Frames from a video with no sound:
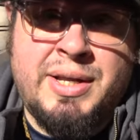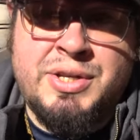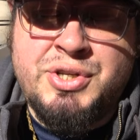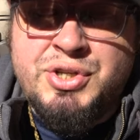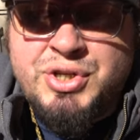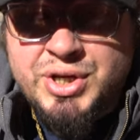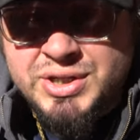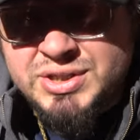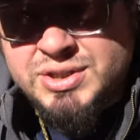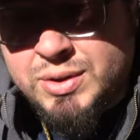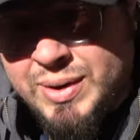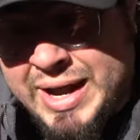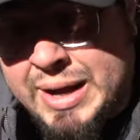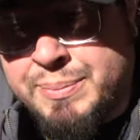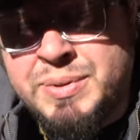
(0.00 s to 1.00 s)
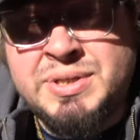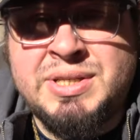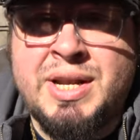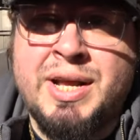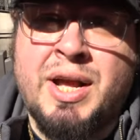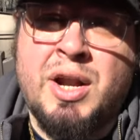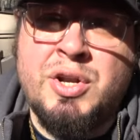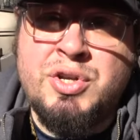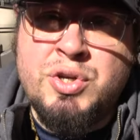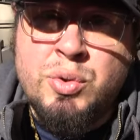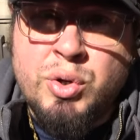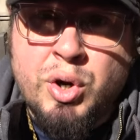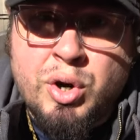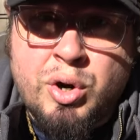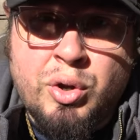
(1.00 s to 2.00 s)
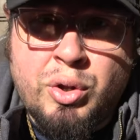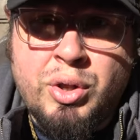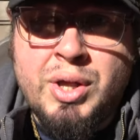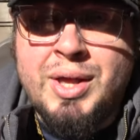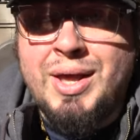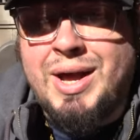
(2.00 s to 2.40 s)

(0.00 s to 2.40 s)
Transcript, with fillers: It just so happens that I got a new girl.